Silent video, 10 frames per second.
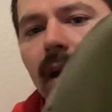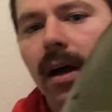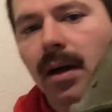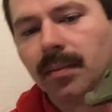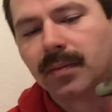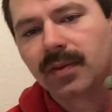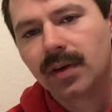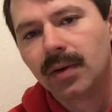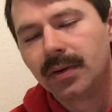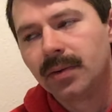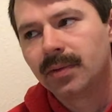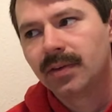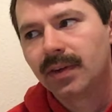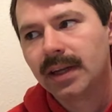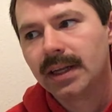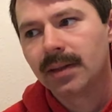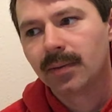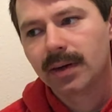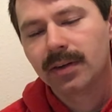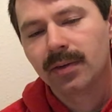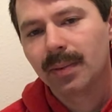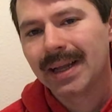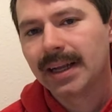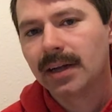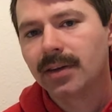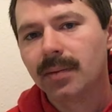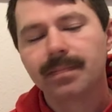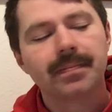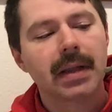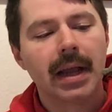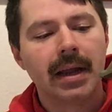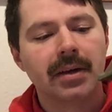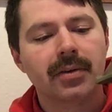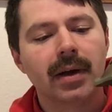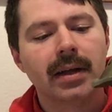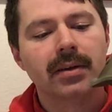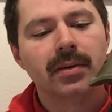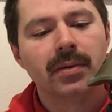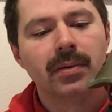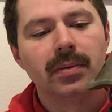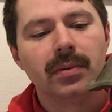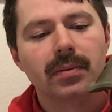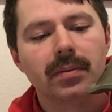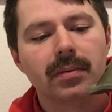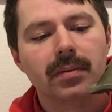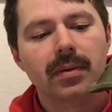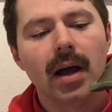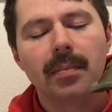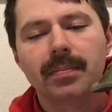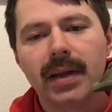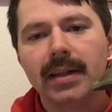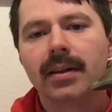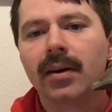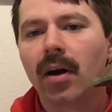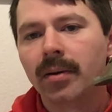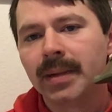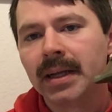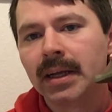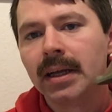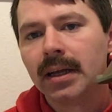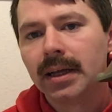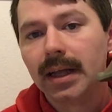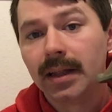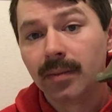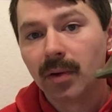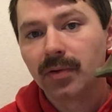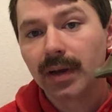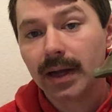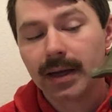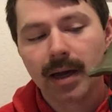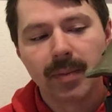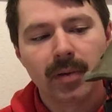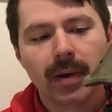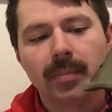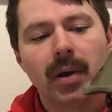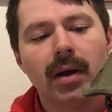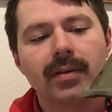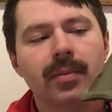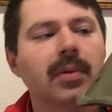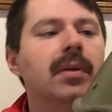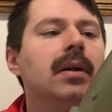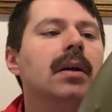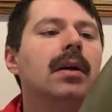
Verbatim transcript: Um, so you would see the Russians playing catch-up and trying to update their army in the most economic way possible.